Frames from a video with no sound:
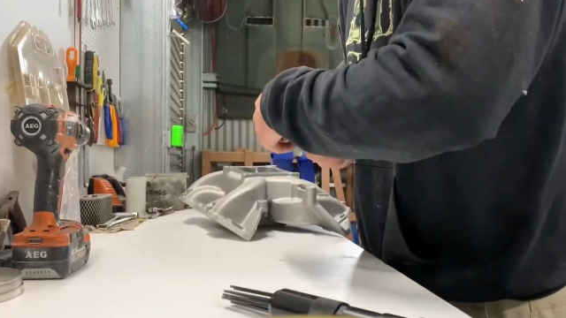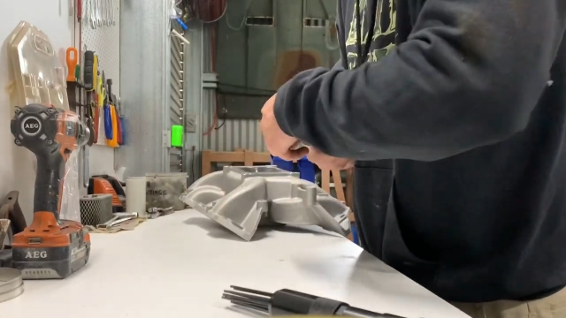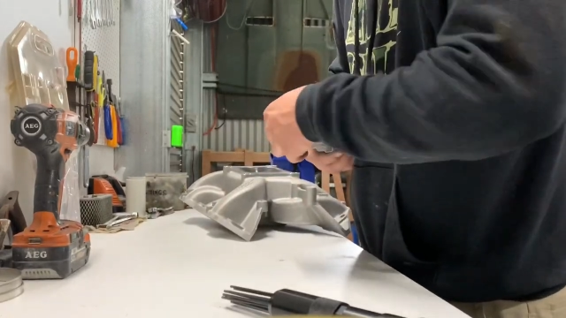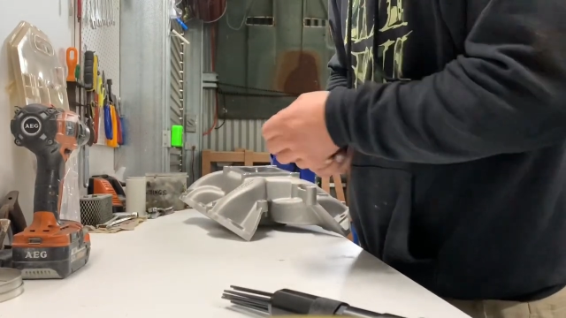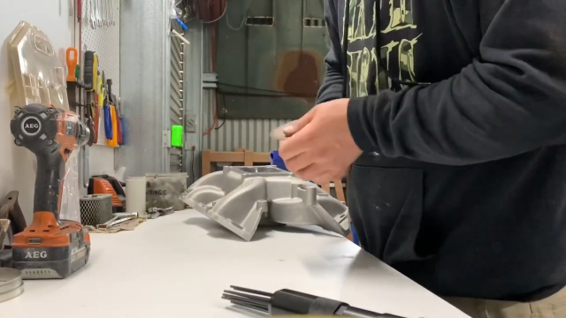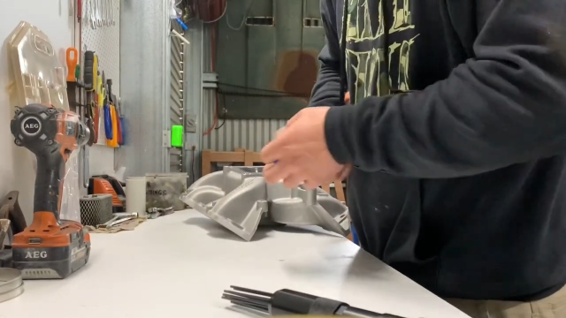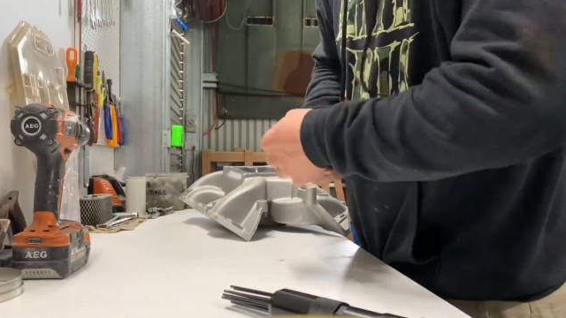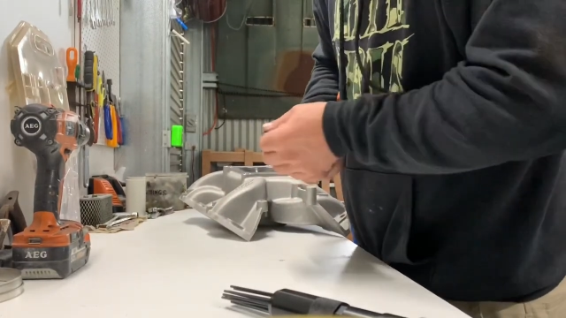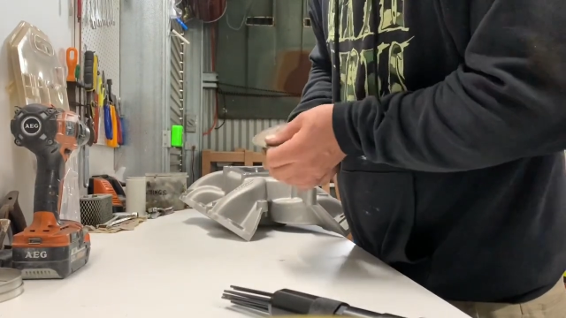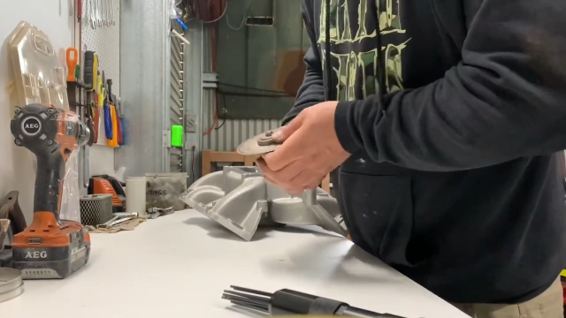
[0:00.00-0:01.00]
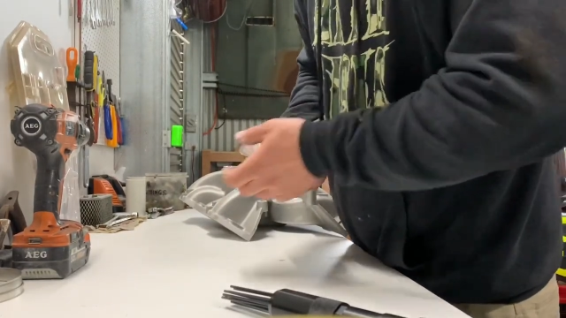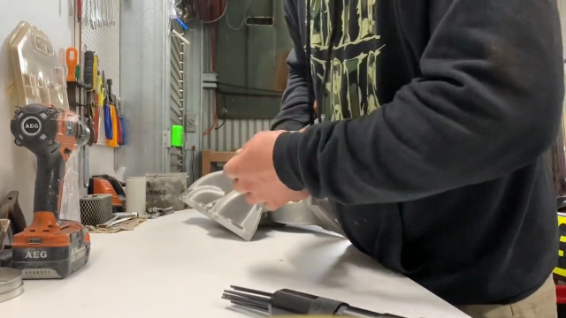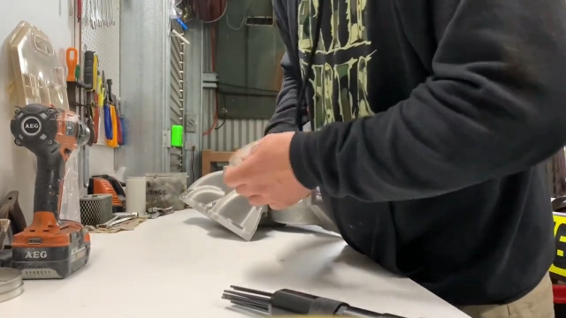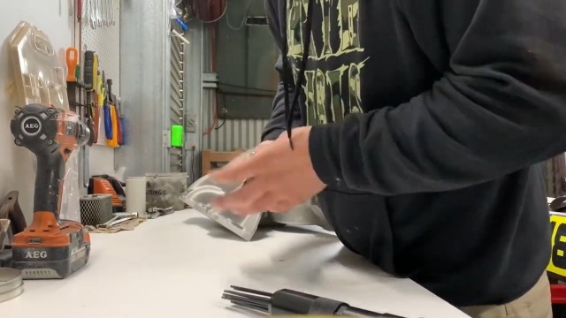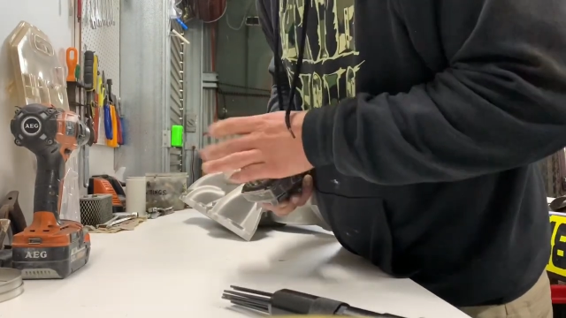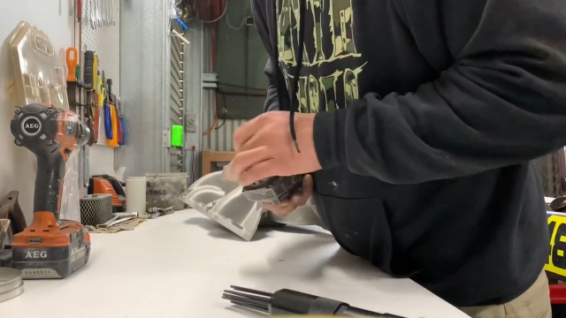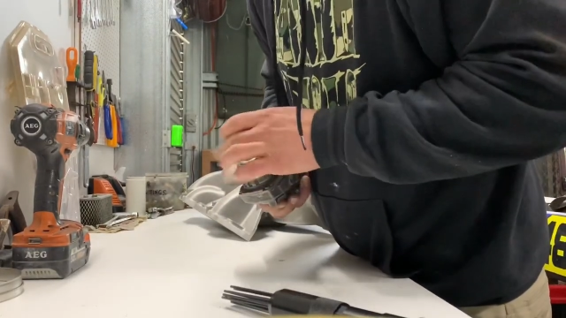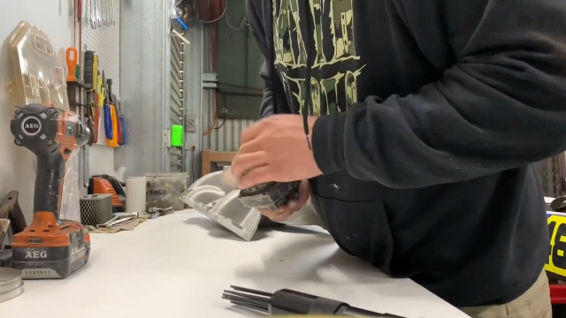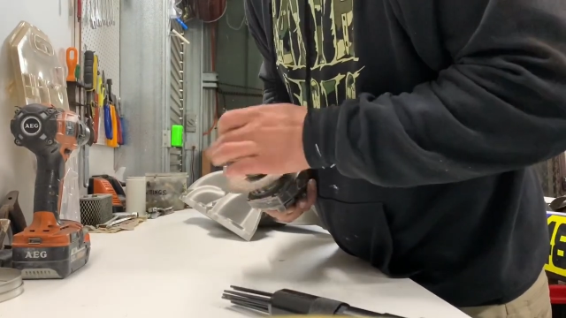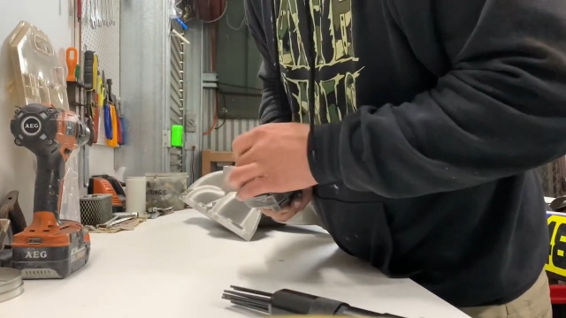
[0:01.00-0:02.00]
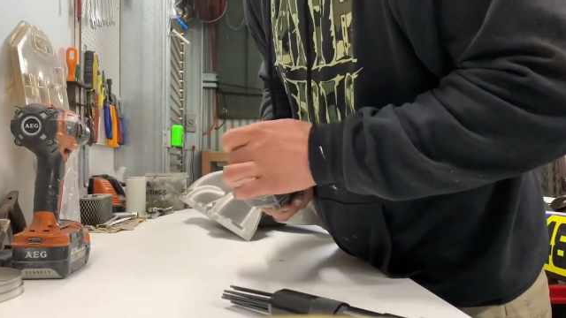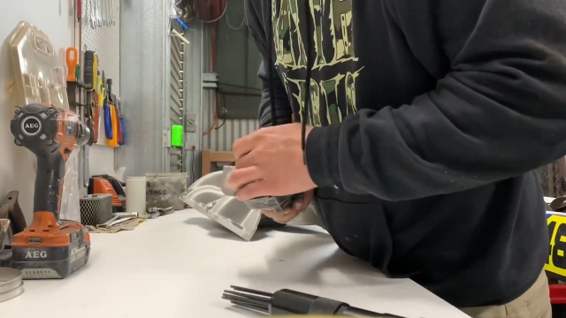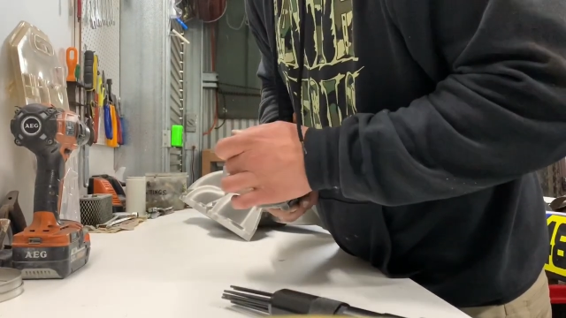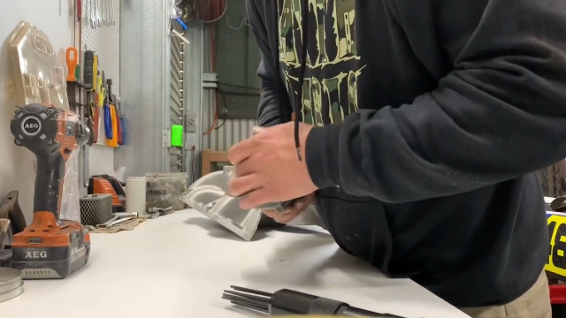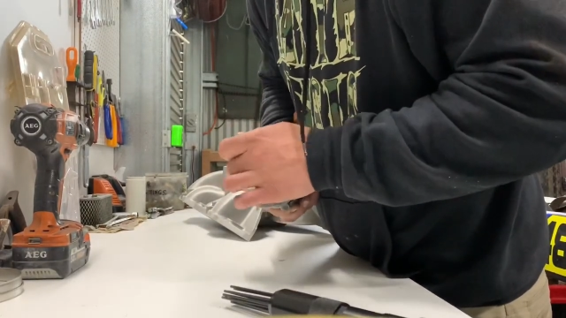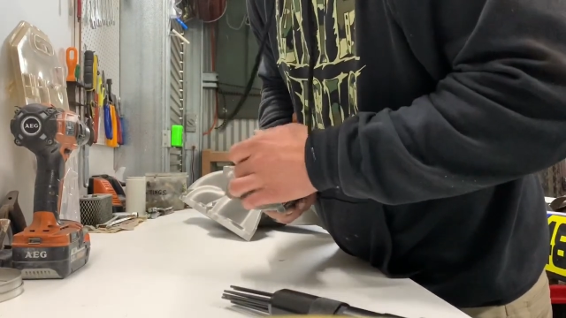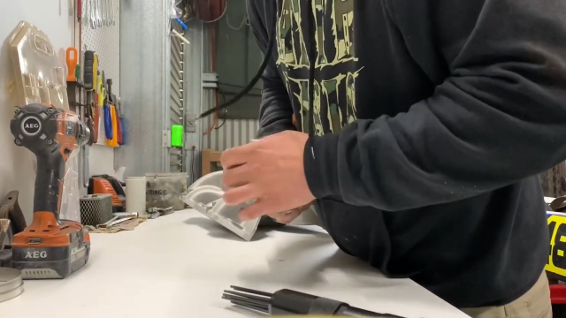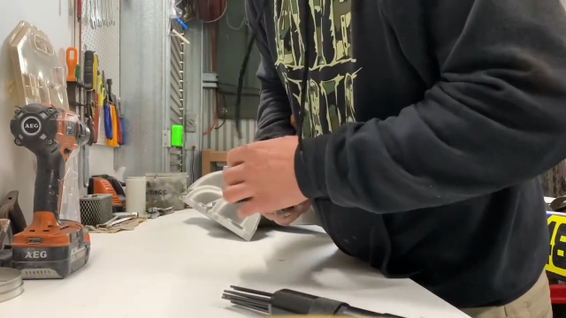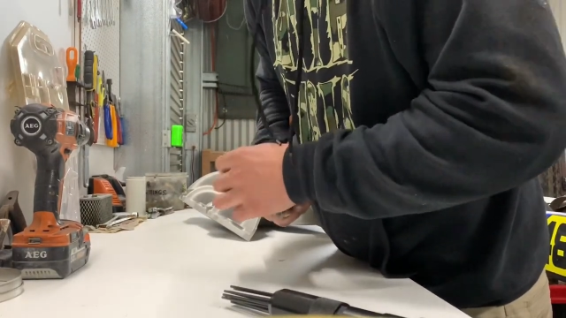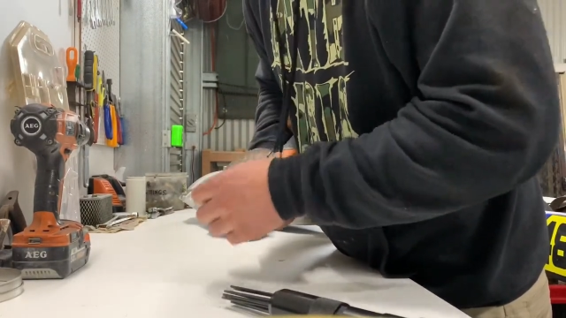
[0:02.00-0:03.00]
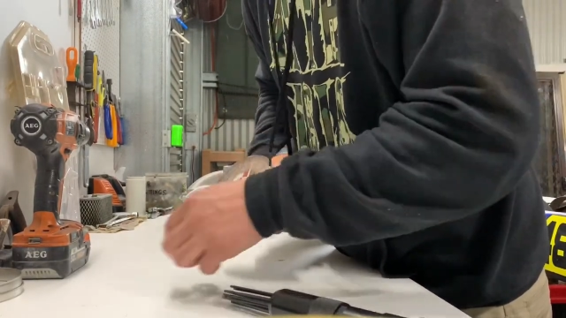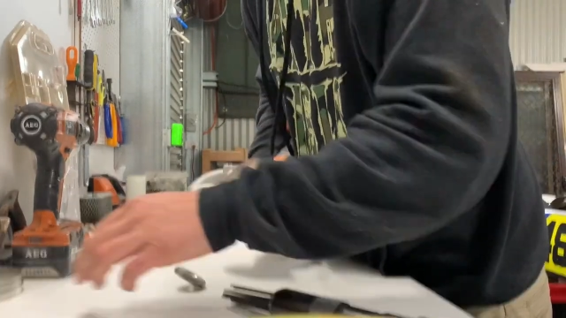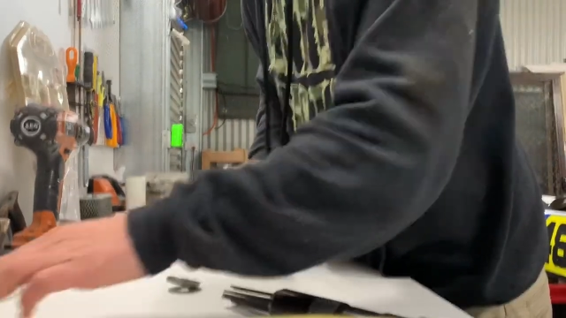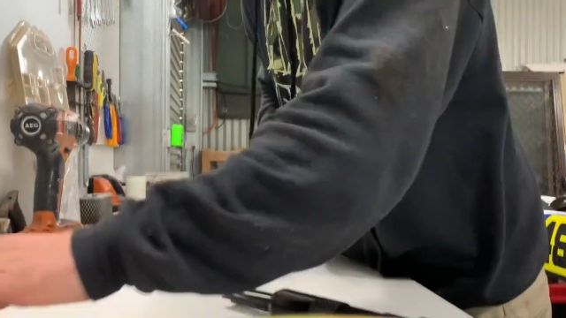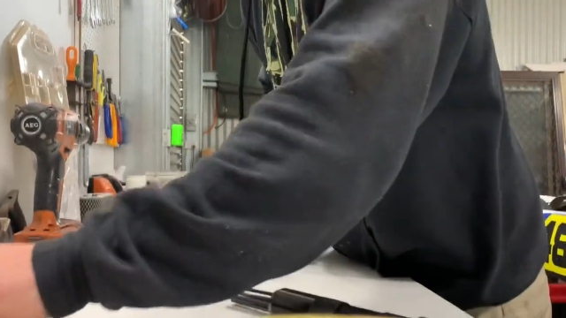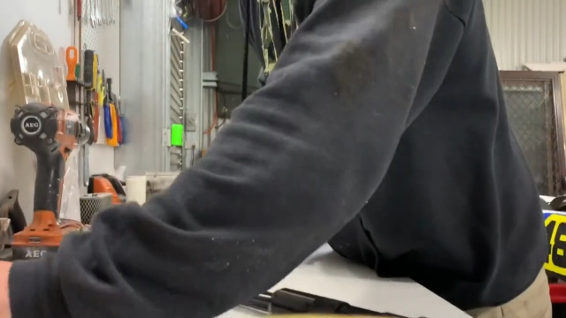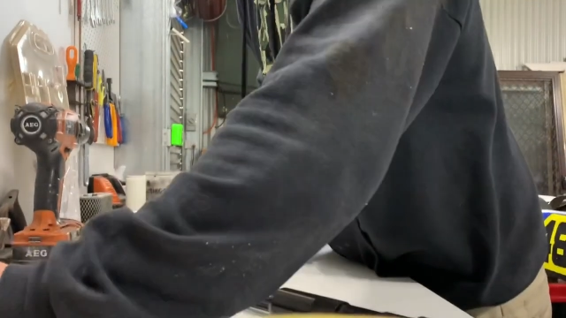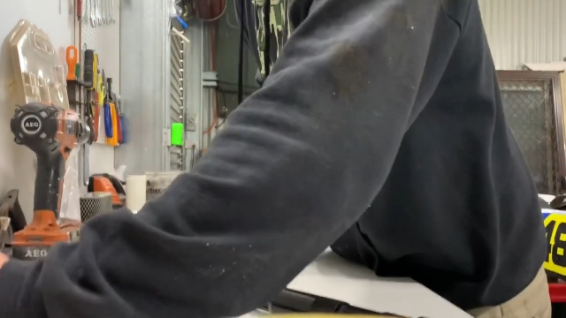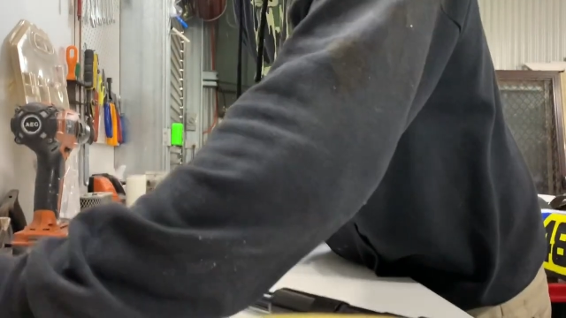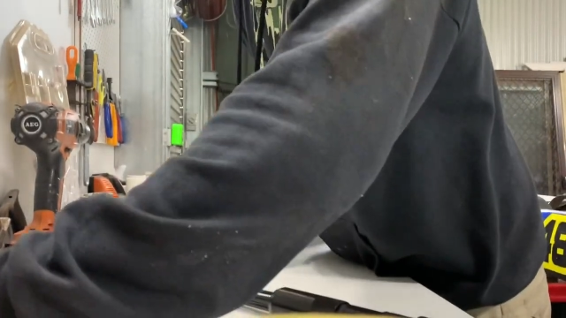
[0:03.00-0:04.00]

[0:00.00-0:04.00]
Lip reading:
No face is visible, so there are no lips to read.